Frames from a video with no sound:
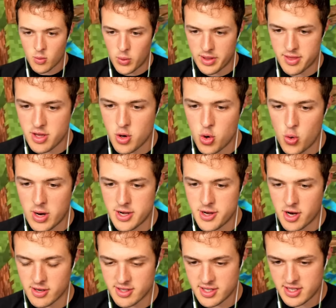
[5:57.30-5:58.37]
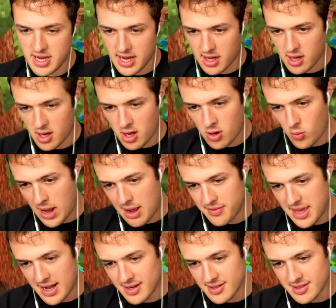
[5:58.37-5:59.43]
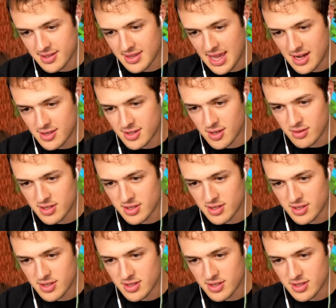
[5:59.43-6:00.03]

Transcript: with you and your stick. Oh, wow. That is that is so